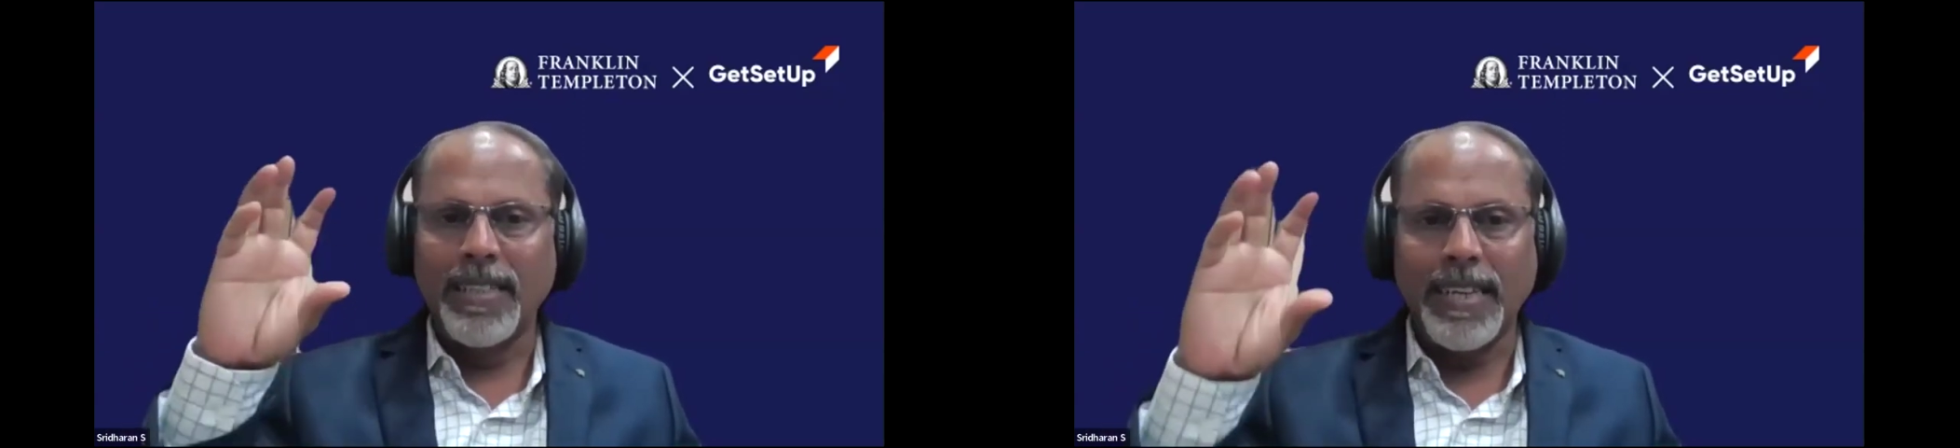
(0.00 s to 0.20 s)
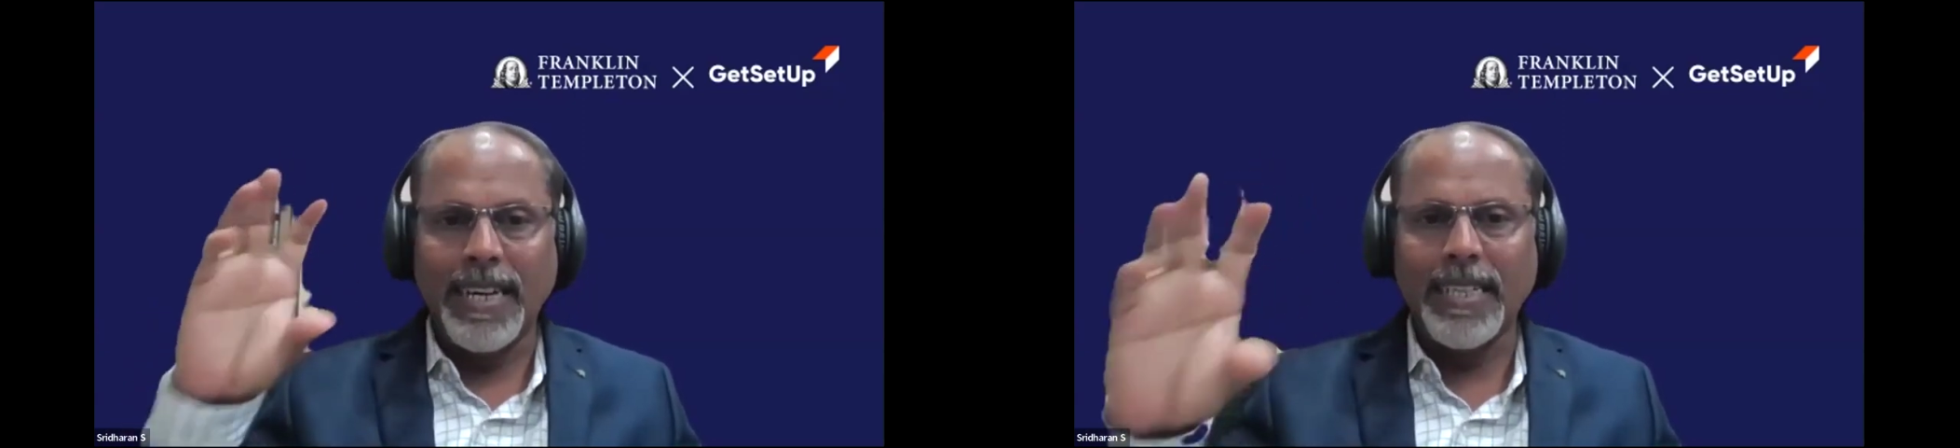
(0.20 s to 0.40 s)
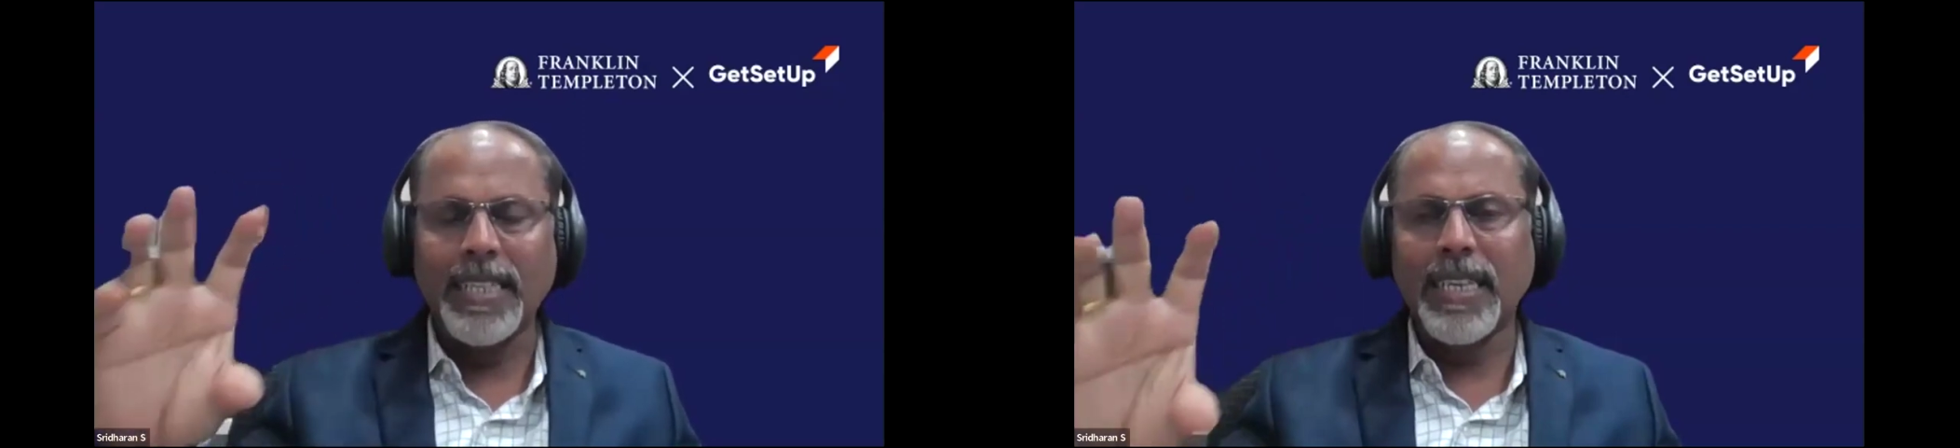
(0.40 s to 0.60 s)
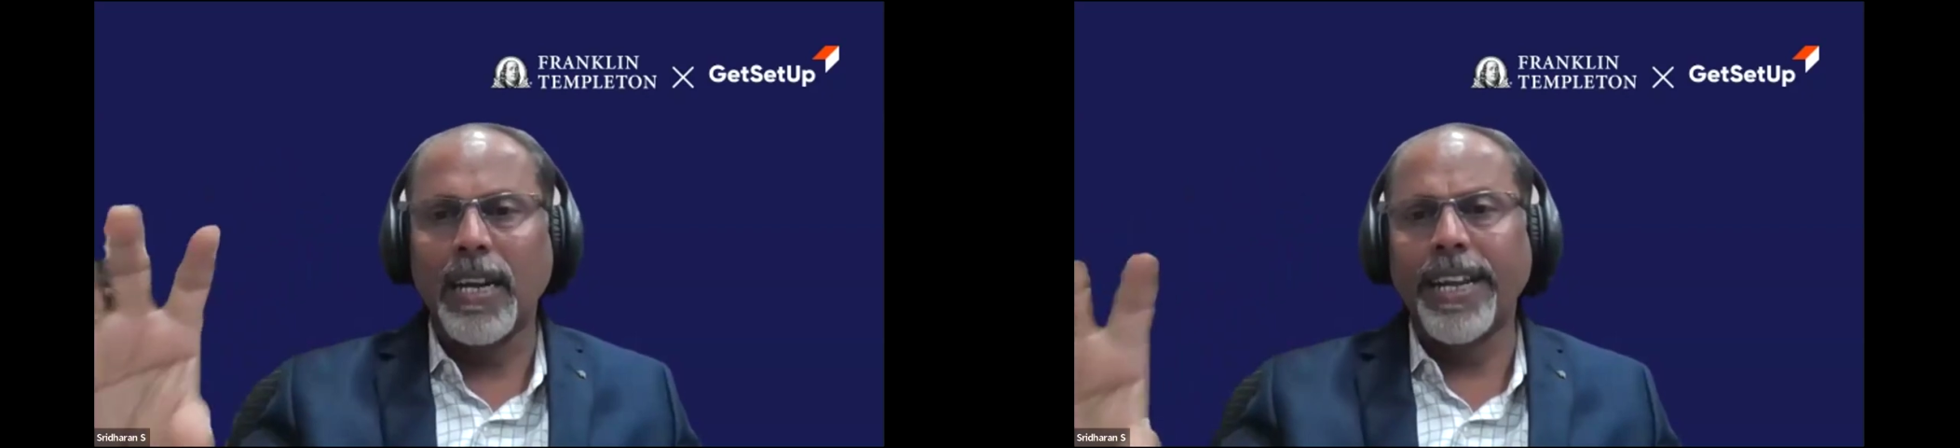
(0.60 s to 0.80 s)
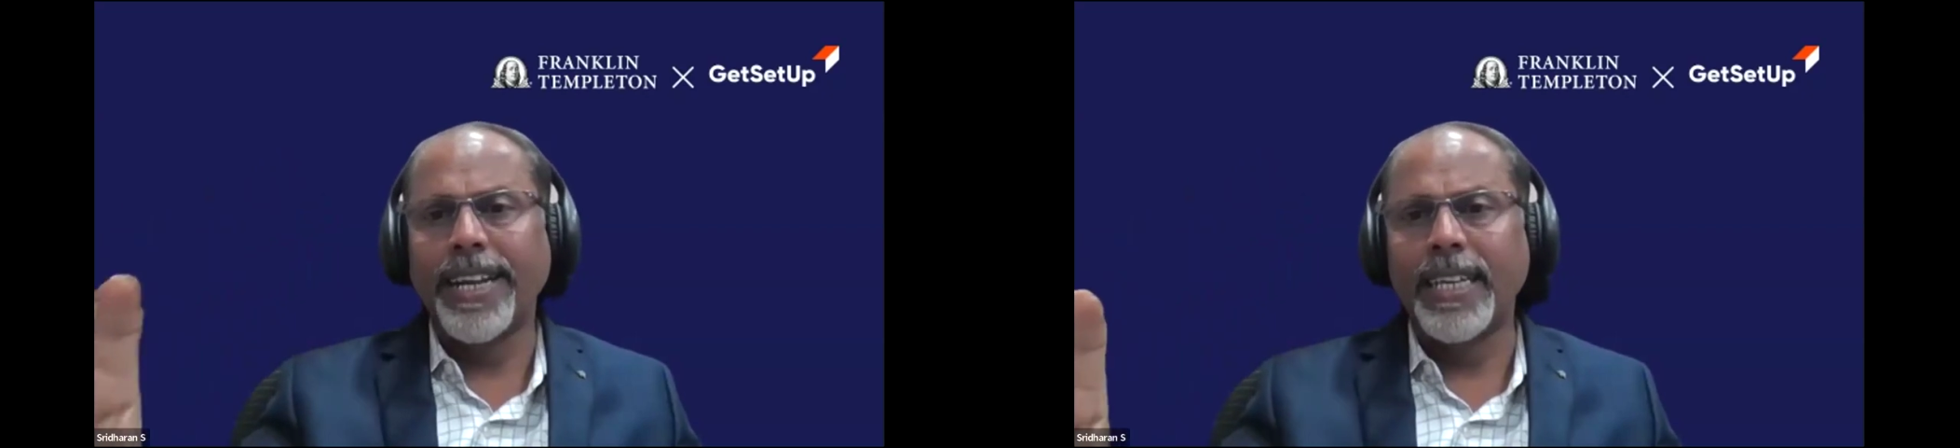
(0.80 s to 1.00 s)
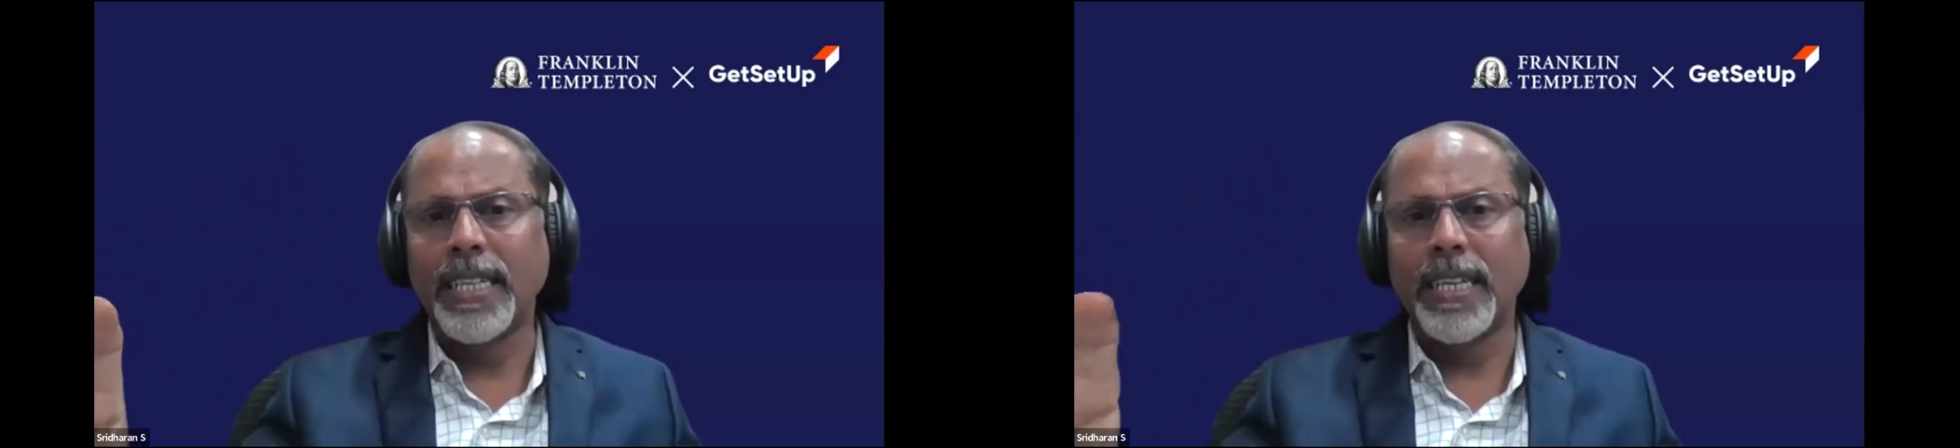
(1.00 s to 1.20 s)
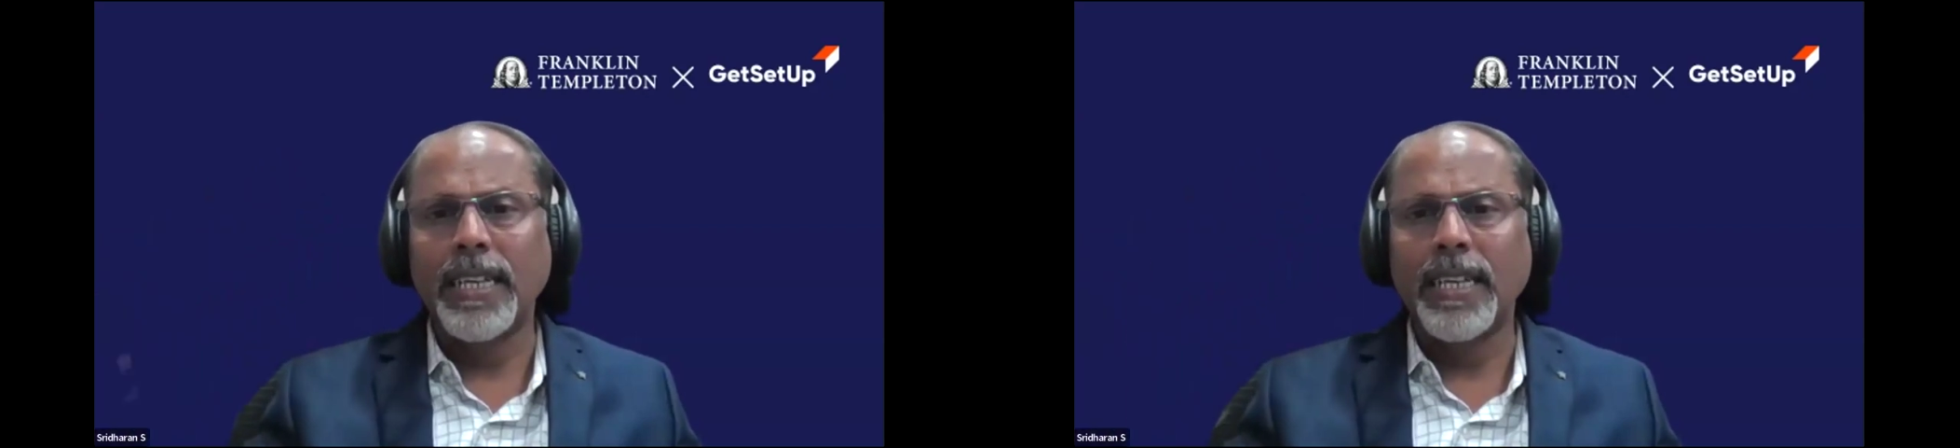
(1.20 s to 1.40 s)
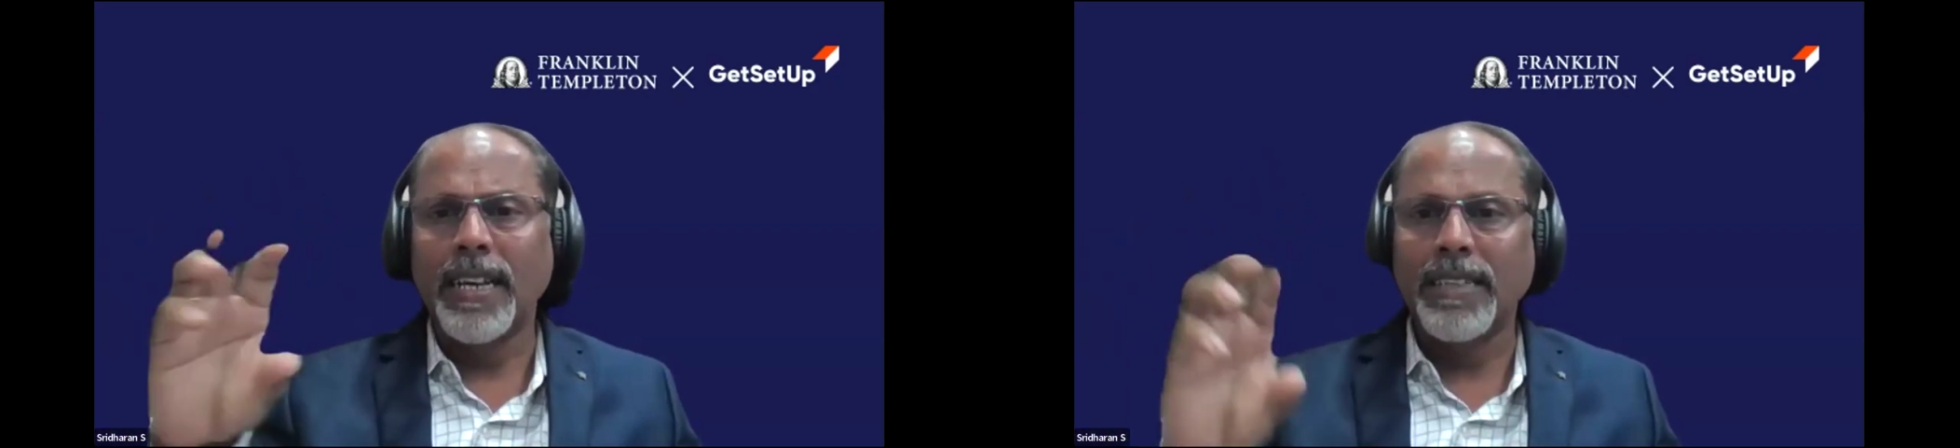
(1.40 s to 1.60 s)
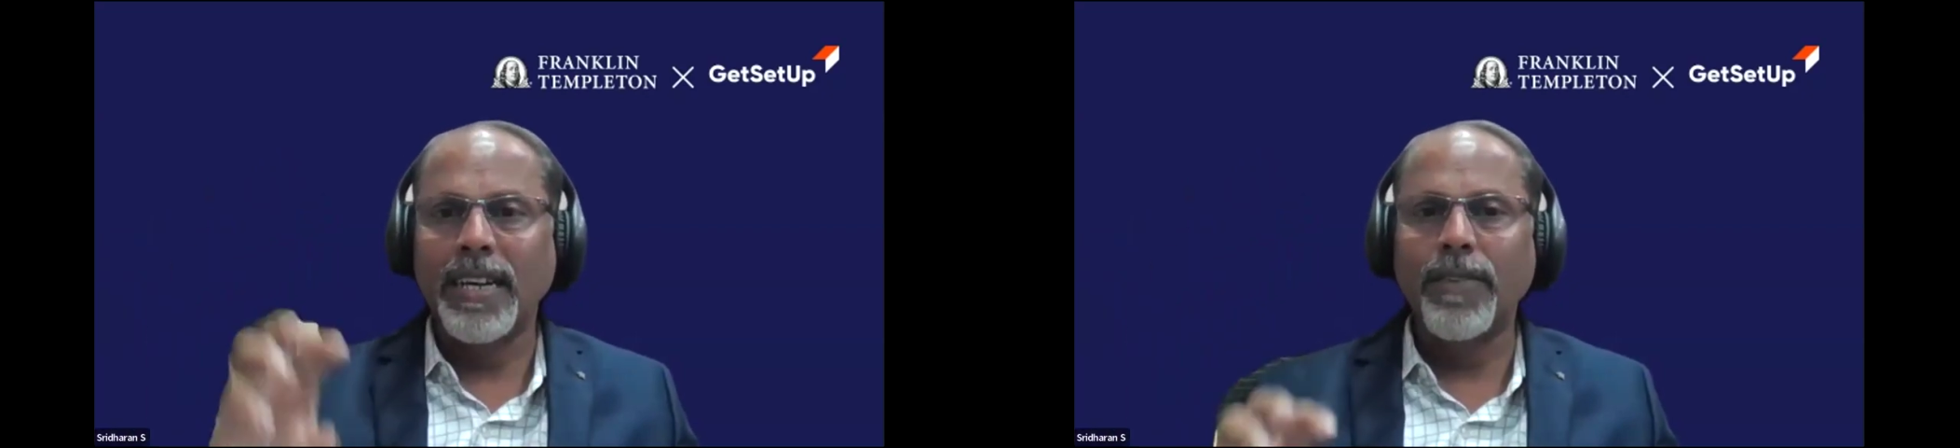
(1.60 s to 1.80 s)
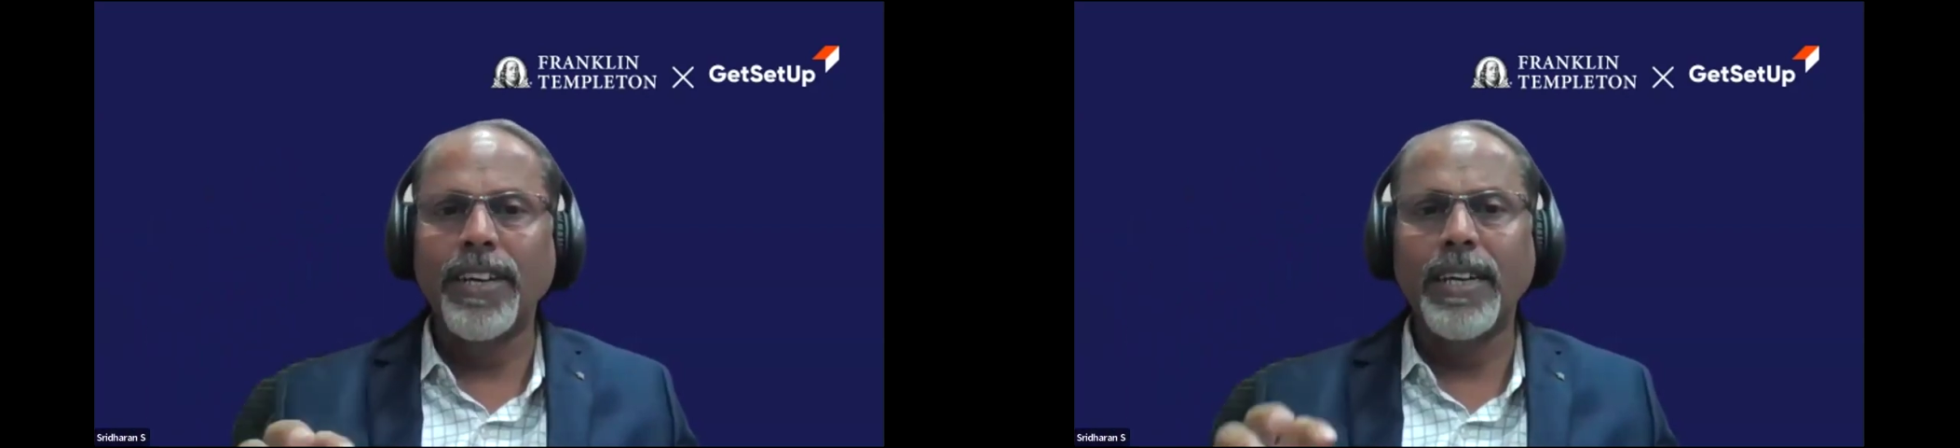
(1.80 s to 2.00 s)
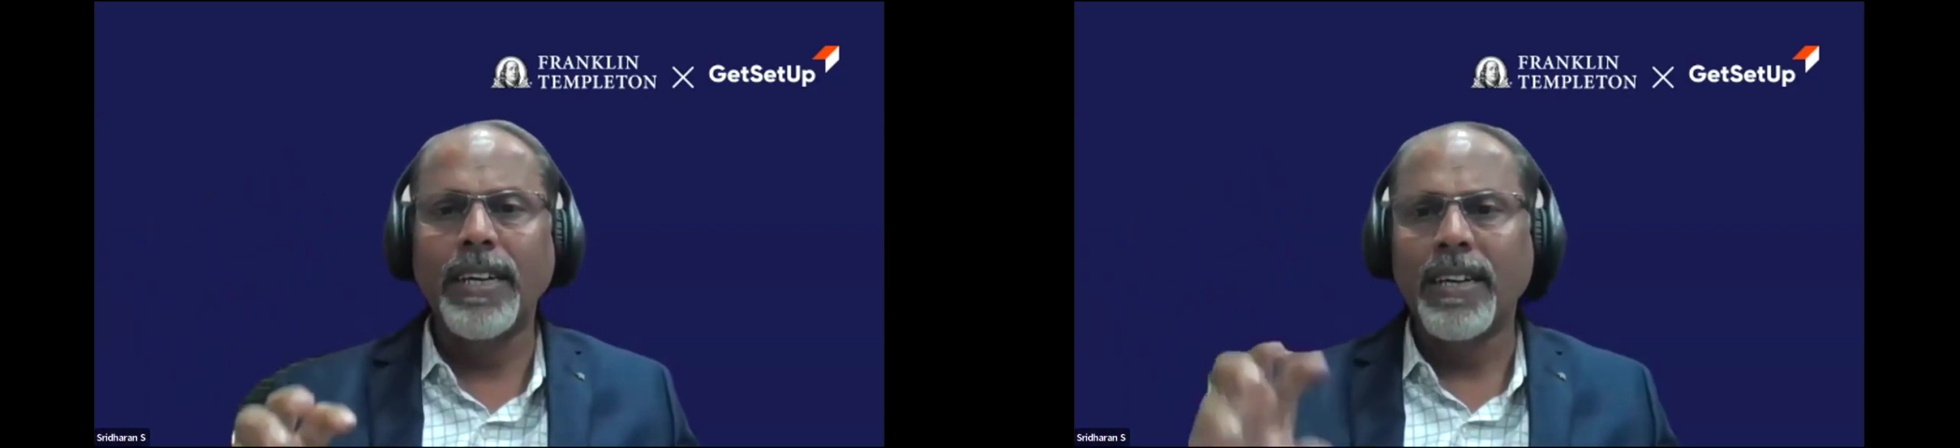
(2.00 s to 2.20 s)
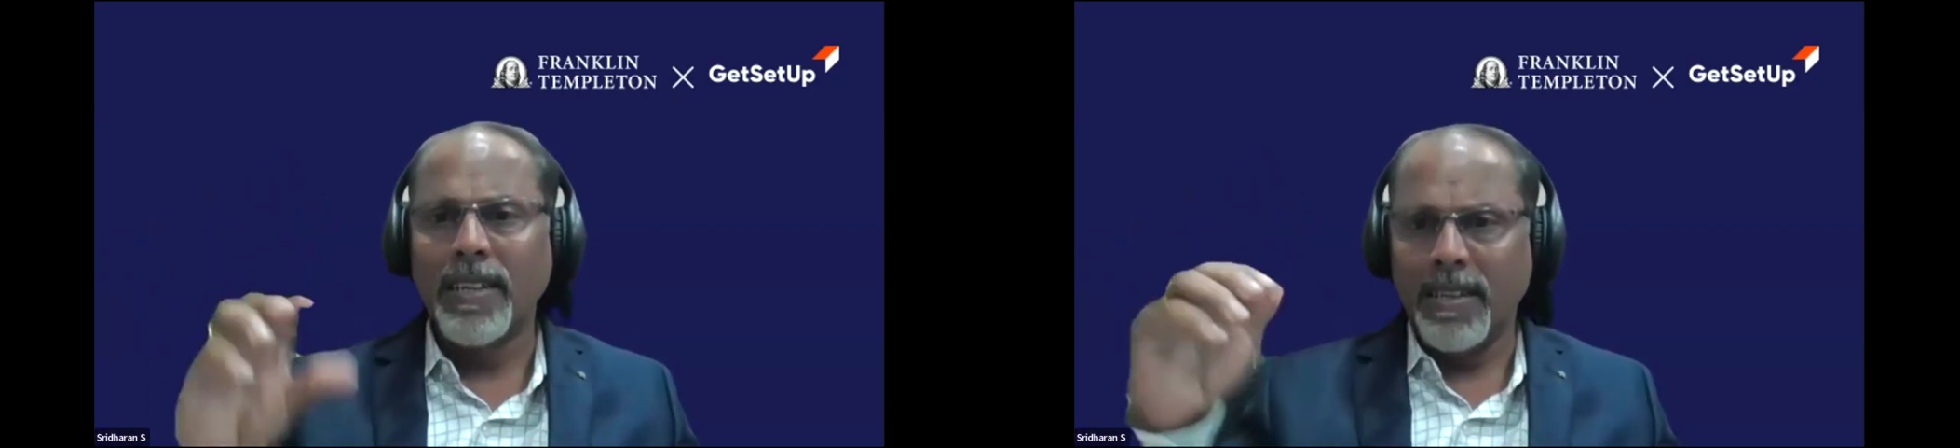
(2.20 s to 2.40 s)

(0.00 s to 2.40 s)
a strategic allocation delivered